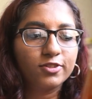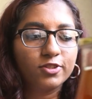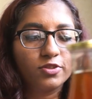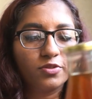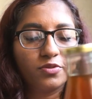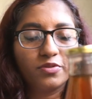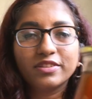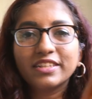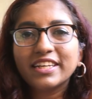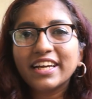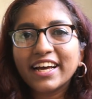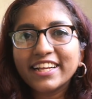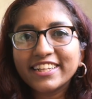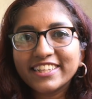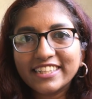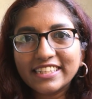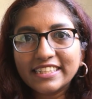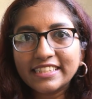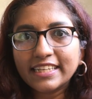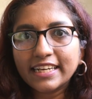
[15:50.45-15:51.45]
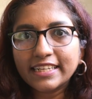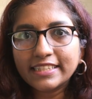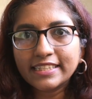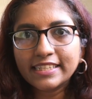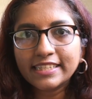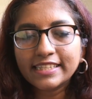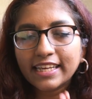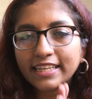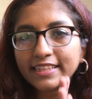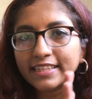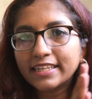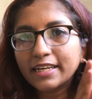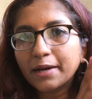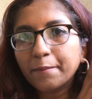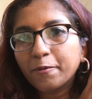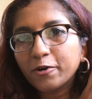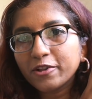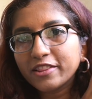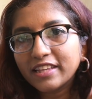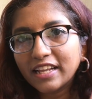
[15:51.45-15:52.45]
So they had three sizes. I think I
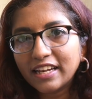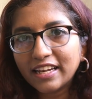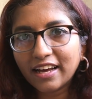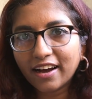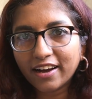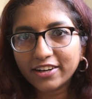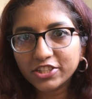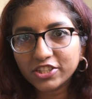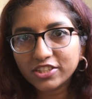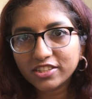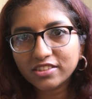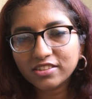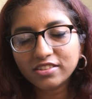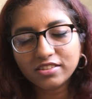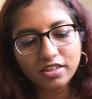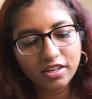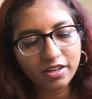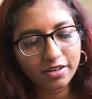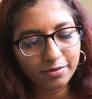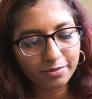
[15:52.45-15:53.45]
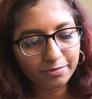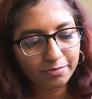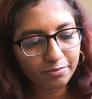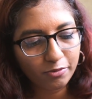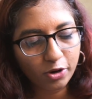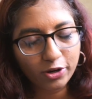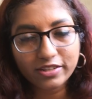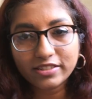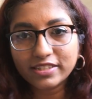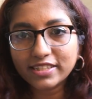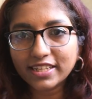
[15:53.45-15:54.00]
bought the largest uh, bottle